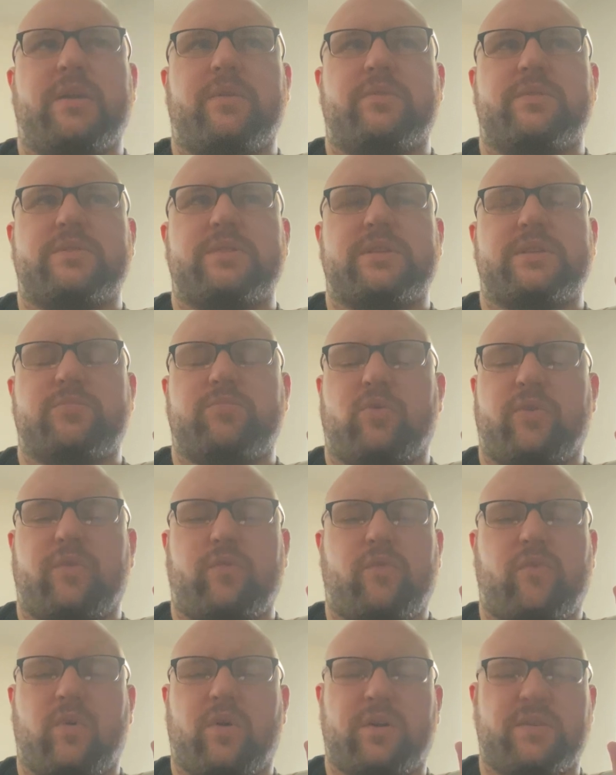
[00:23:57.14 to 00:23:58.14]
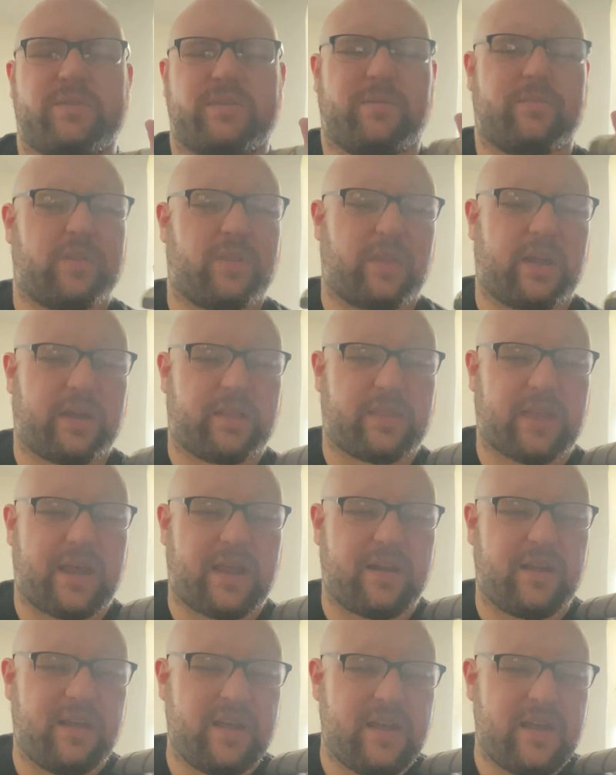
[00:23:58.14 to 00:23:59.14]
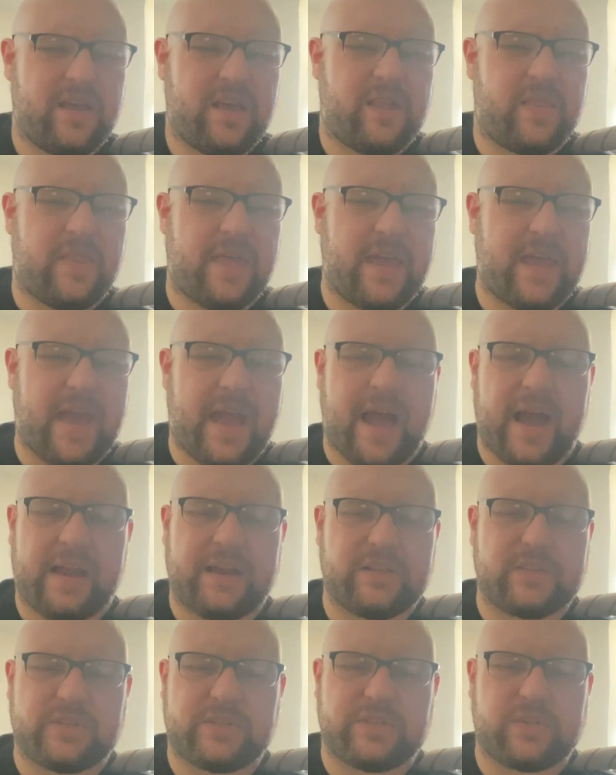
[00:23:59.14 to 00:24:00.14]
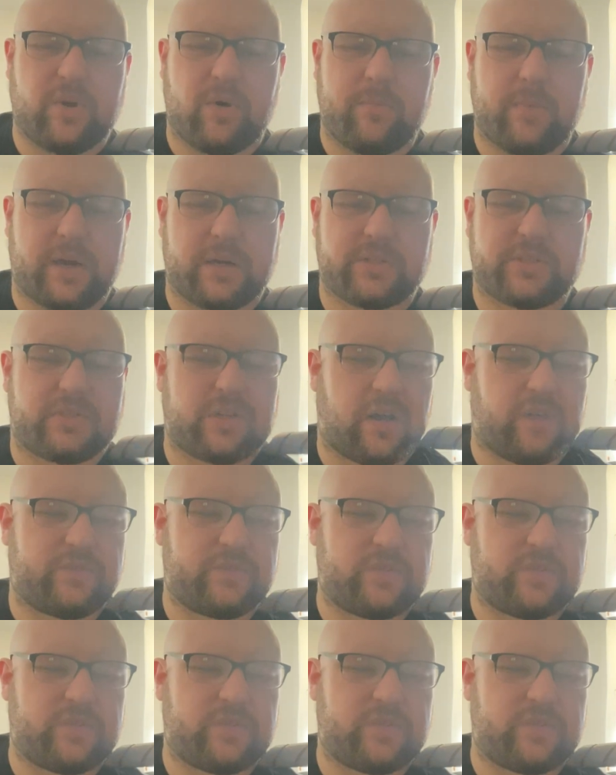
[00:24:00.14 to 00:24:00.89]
or the 6.4 or something like that. They added so much stuff